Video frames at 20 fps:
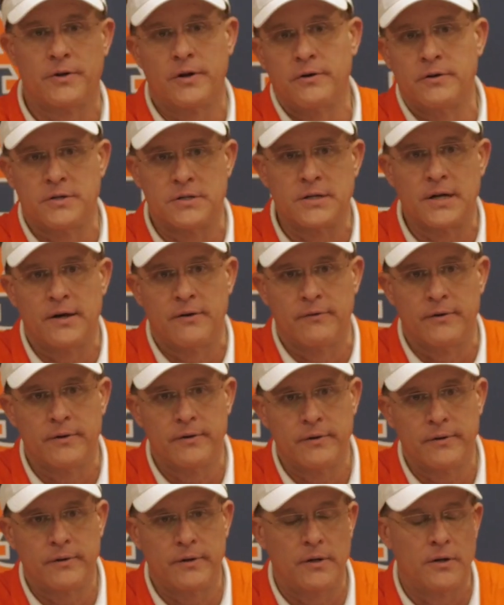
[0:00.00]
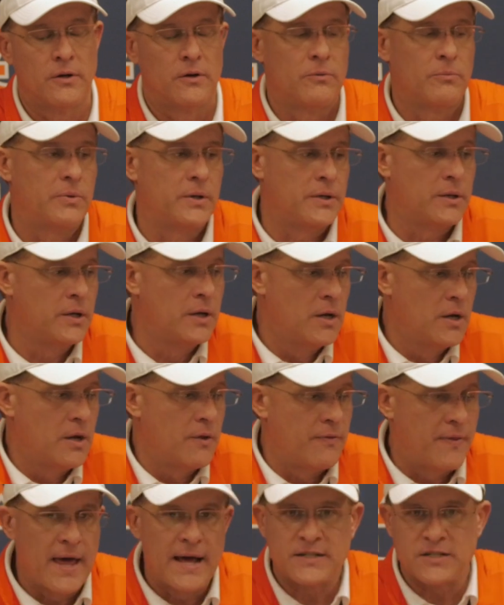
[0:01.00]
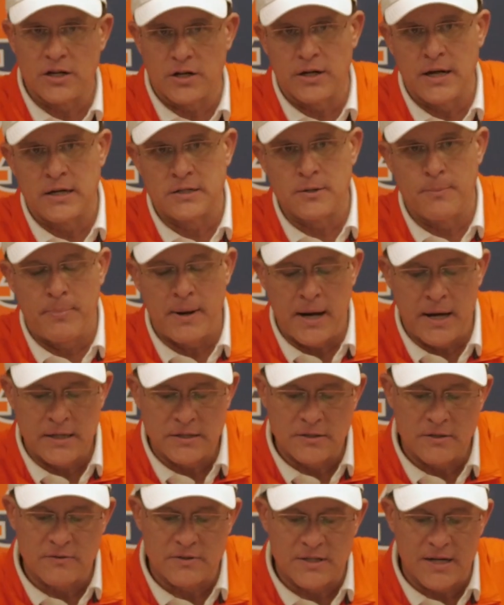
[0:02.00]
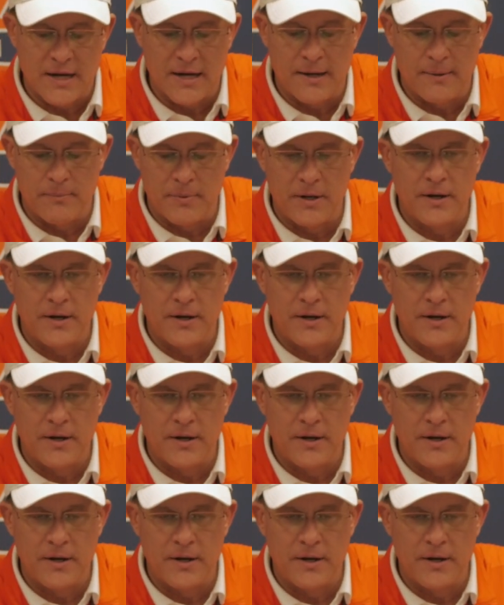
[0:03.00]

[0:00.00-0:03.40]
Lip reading: for 37, but that's a positive sign.